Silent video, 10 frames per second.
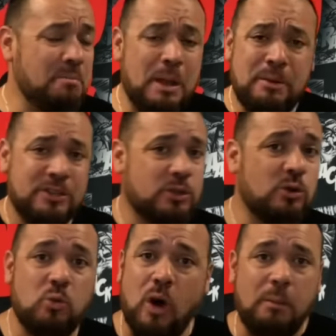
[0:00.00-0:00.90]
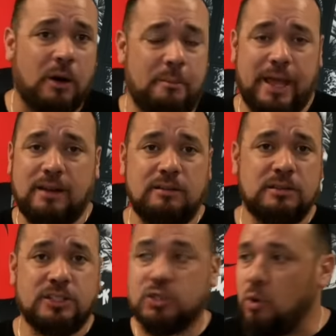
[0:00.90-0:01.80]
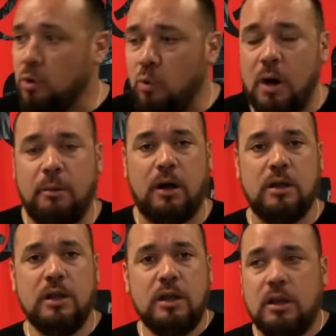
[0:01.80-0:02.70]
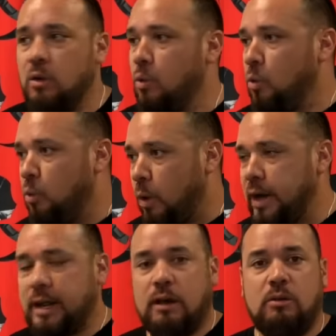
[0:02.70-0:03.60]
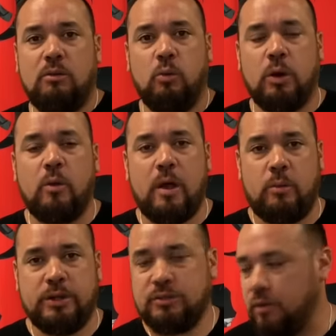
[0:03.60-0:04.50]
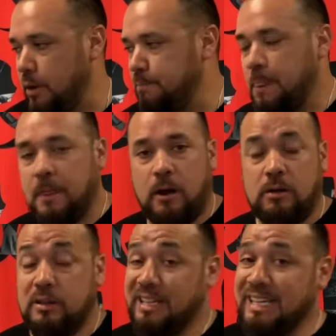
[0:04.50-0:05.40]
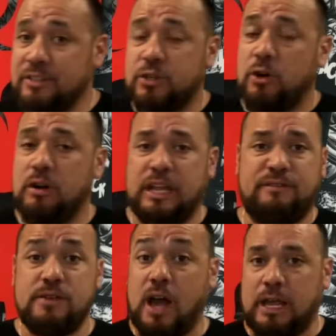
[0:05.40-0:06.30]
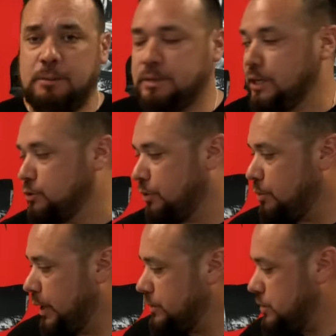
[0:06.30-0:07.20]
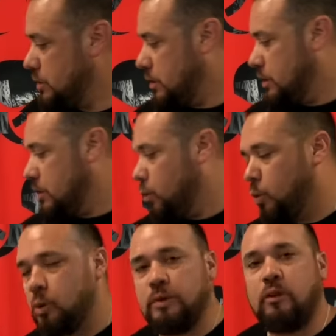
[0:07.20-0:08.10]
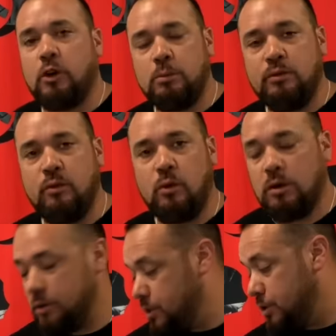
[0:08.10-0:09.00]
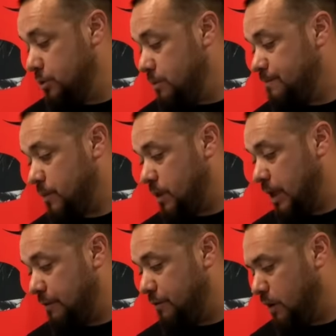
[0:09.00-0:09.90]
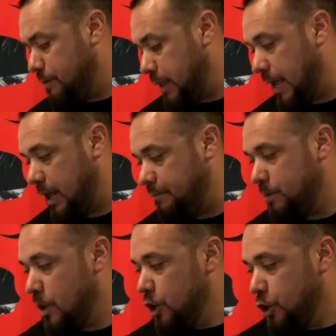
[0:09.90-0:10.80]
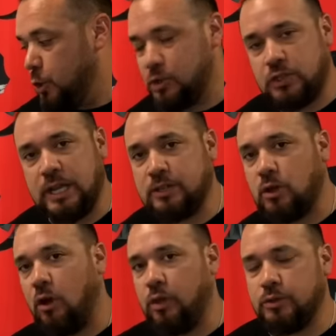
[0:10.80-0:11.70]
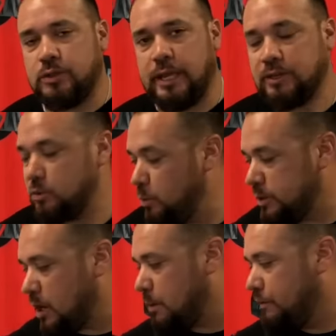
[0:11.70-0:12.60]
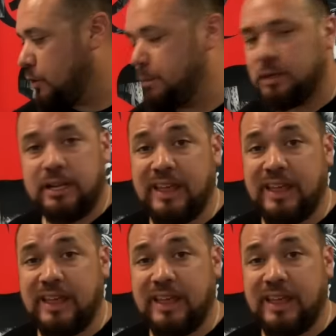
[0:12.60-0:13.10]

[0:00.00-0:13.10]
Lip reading: maybe just going to Walmart, man. Just going to Walmart. Right now, what are we at risk from? Is there, if not, any potential threats? What are we vulnerable for, to, and from? And you assess all those things. So when we talk about vulnerability,